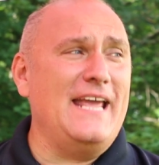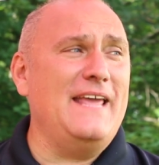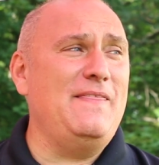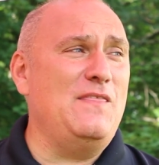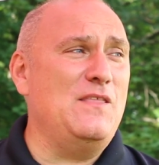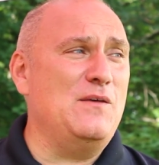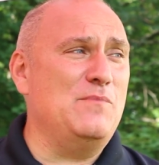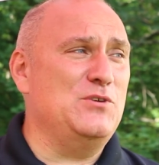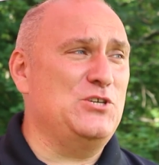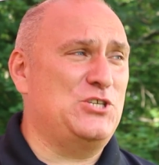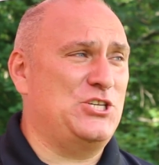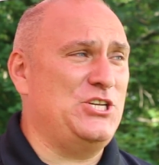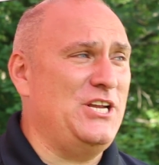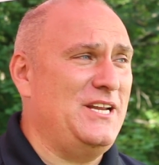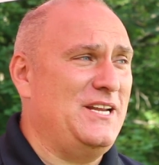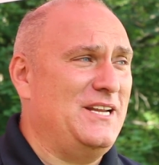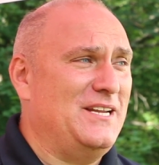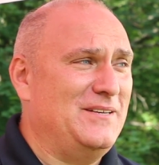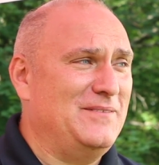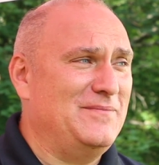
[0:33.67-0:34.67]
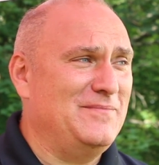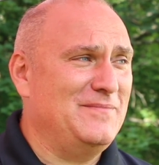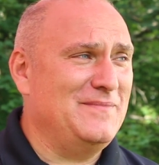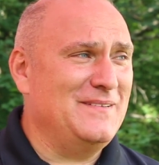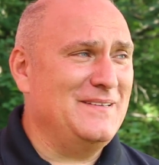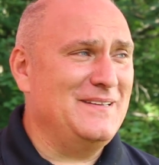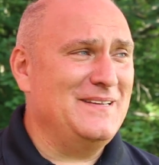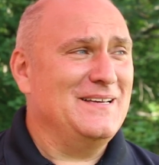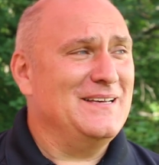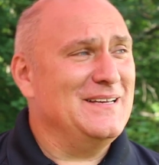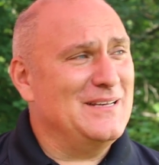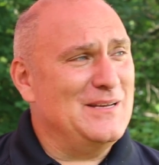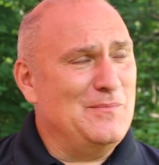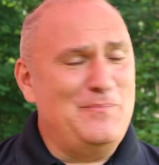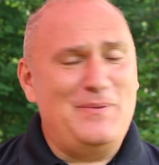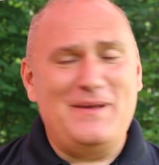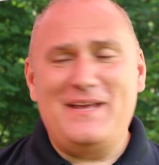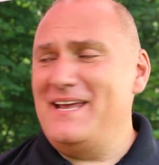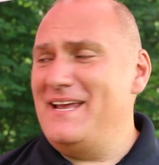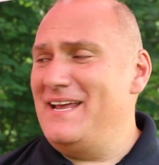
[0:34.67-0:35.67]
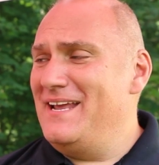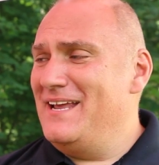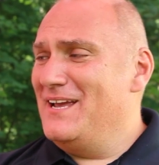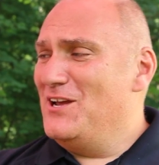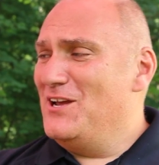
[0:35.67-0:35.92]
in the machine. B,